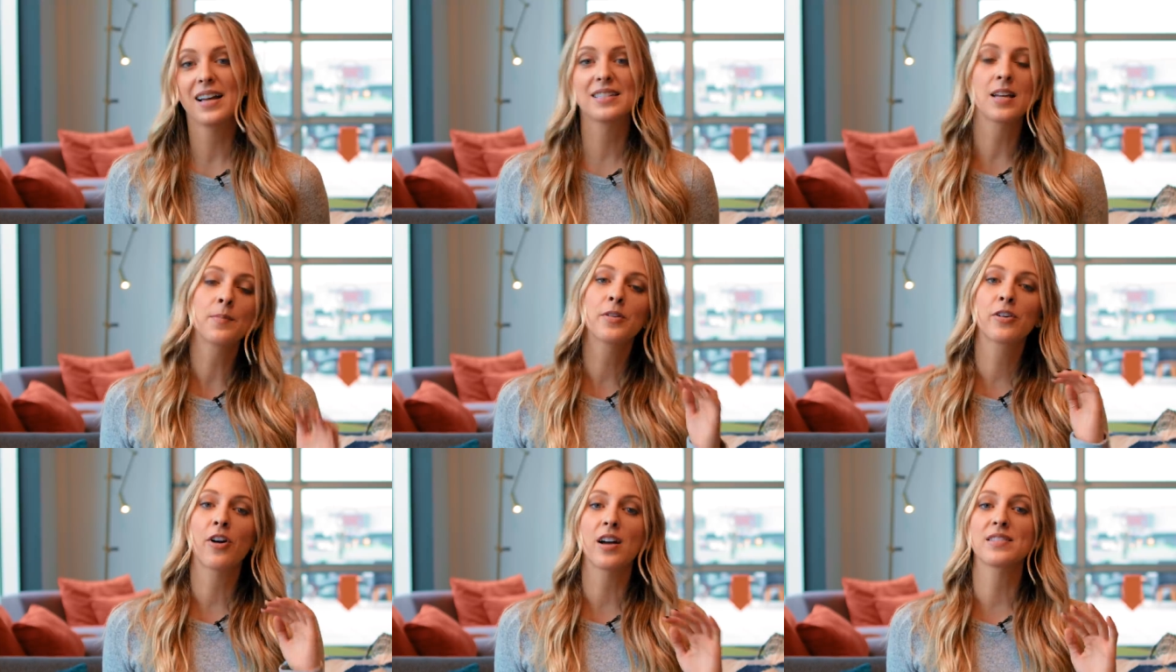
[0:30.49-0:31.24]
I
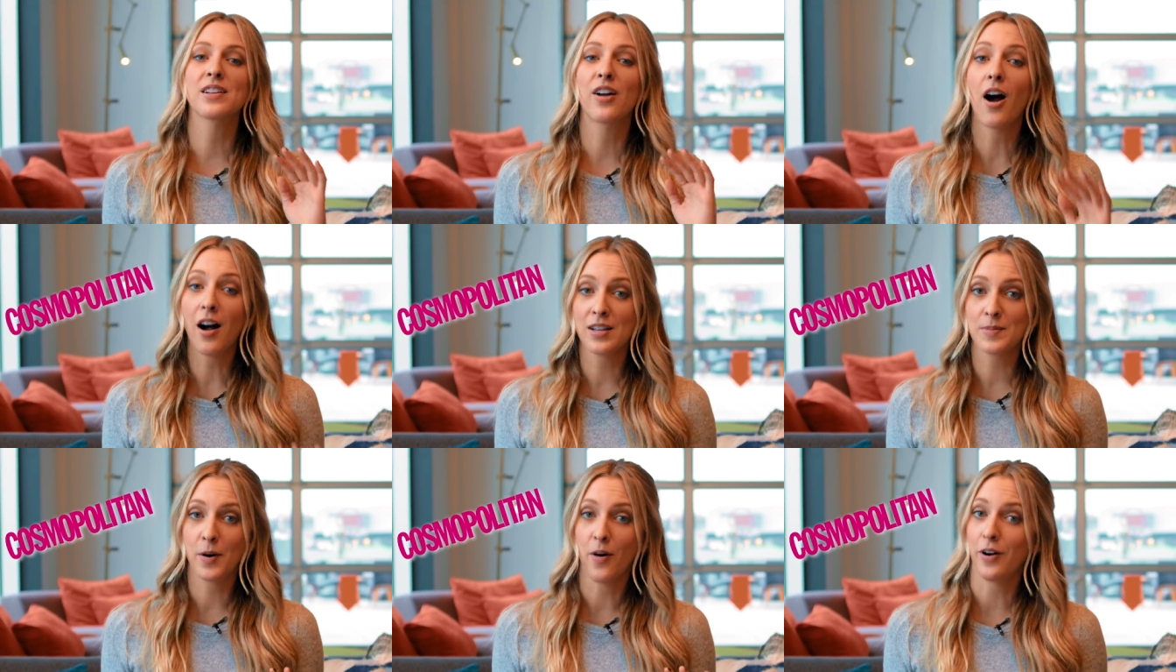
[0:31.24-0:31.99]
stumbled across a
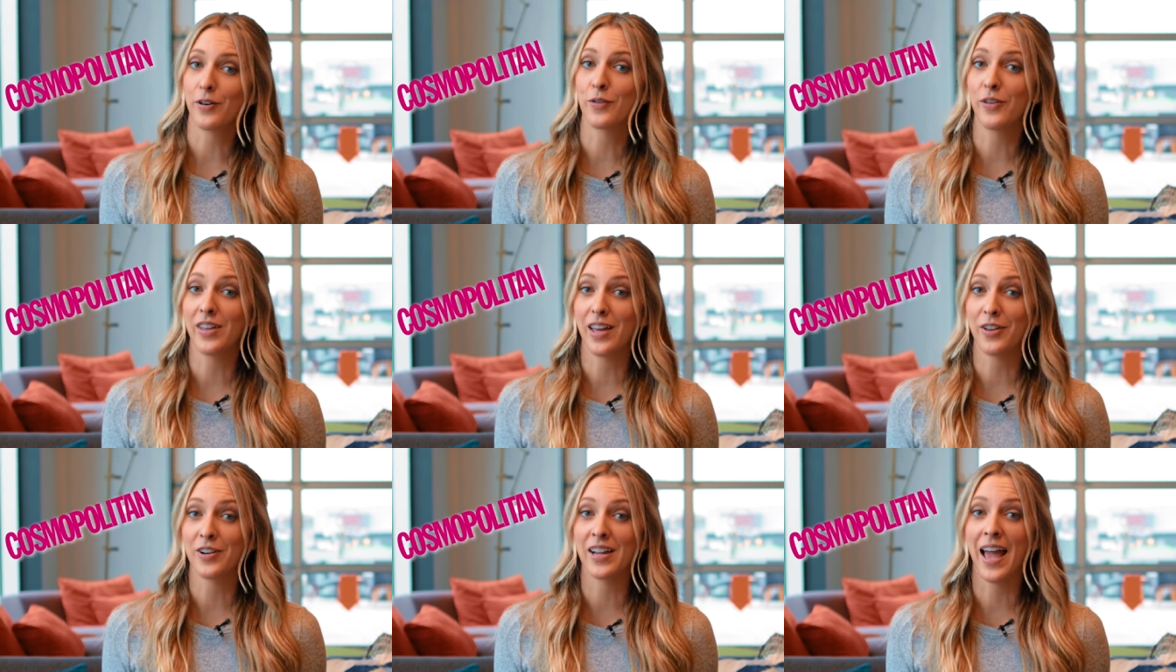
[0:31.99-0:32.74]
Cosmo article the
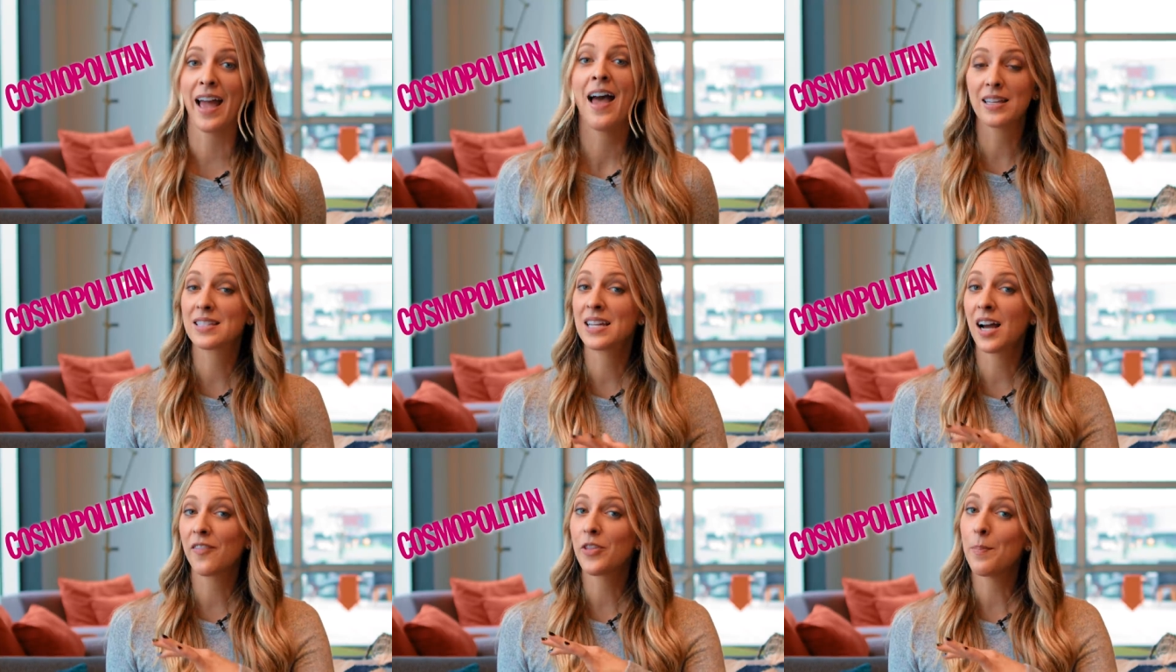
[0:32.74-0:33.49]
other day
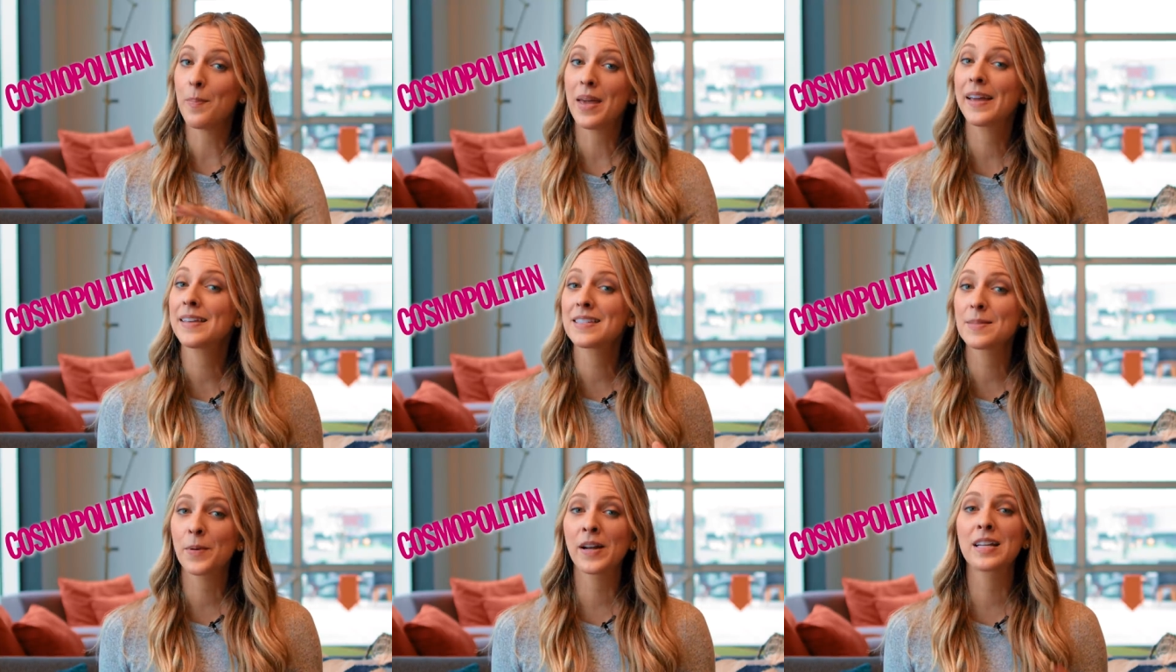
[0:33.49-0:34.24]
listing off the
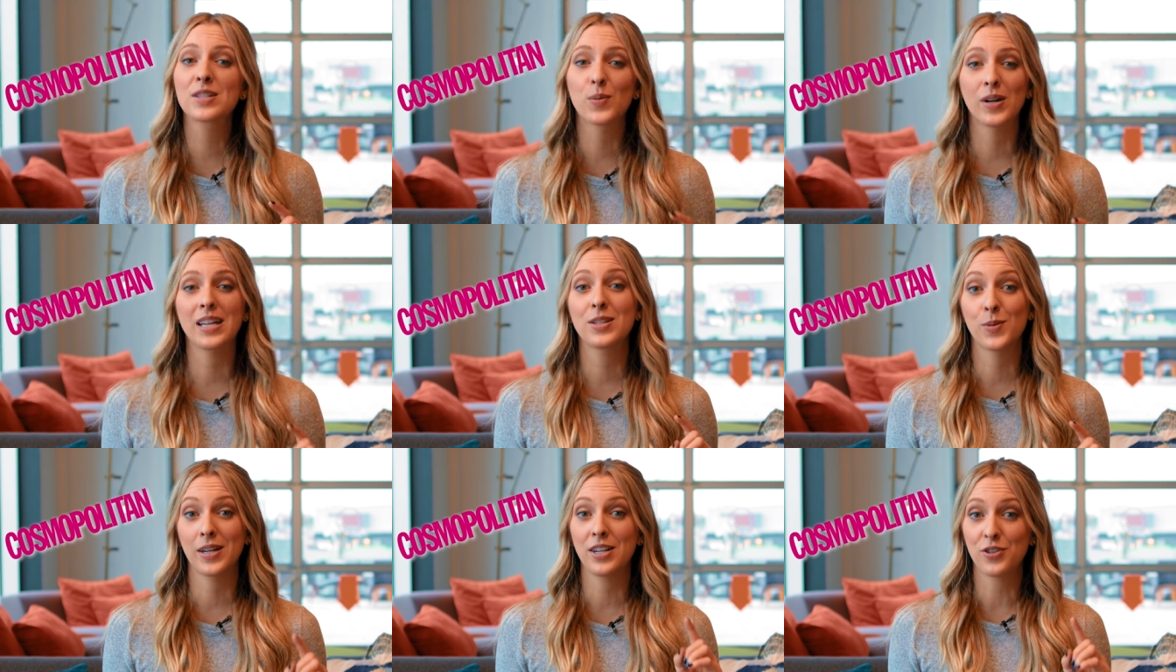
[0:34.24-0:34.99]
biggest spring
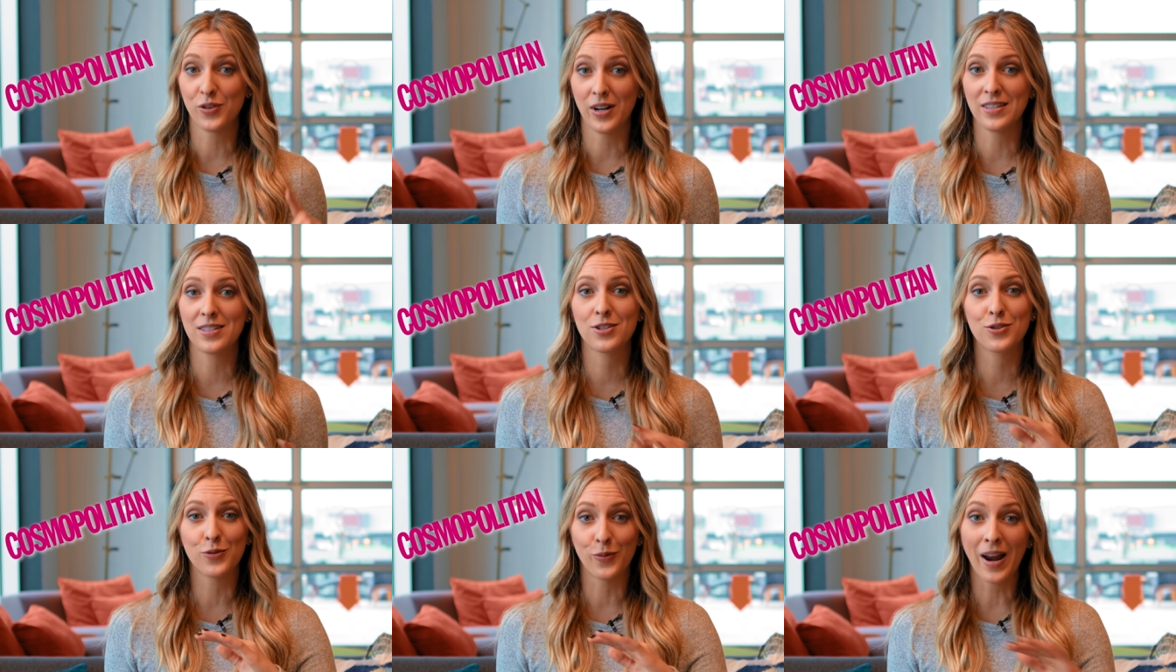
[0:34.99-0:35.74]
2020 trends
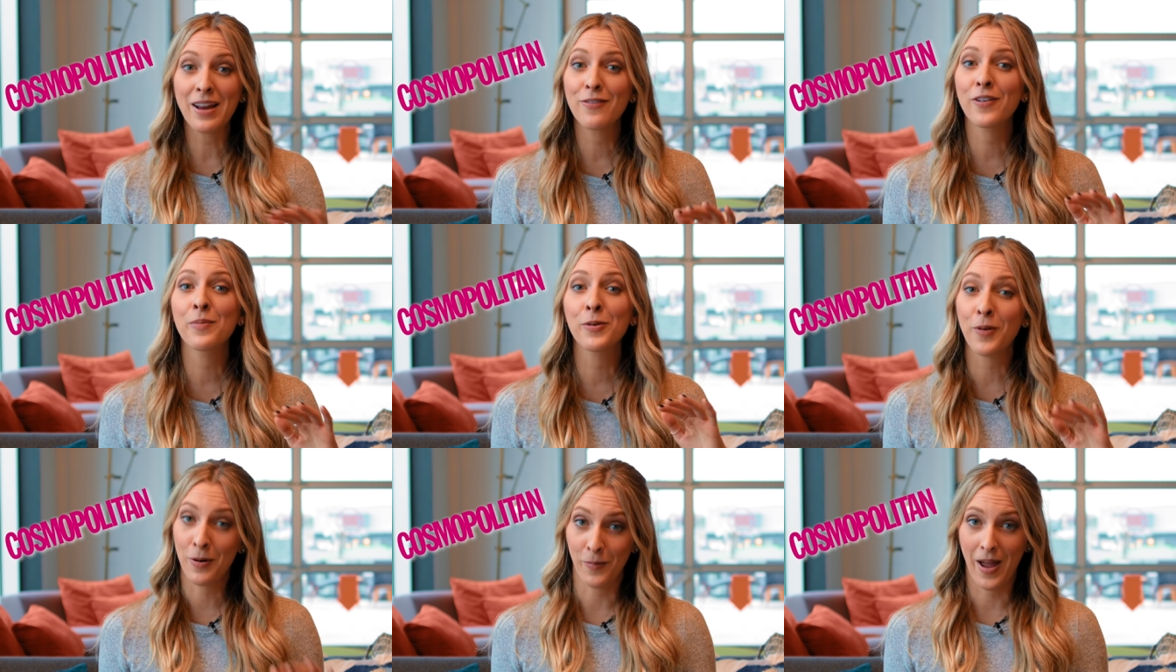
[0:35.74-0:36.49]
straight from the
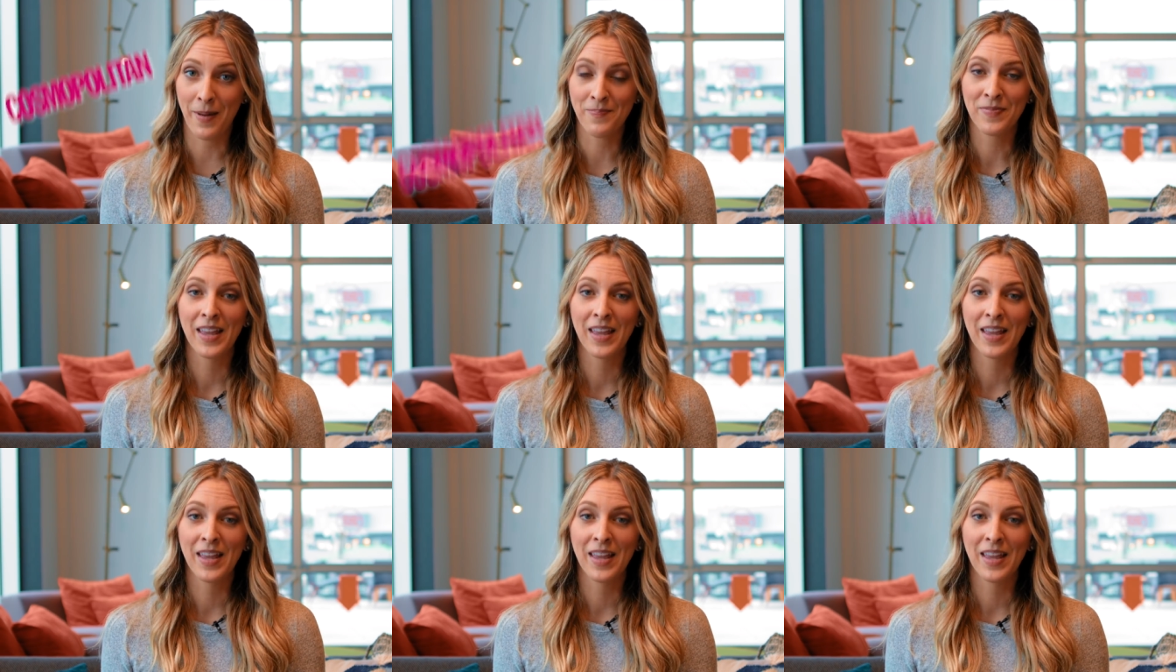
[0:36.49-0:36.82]
runway.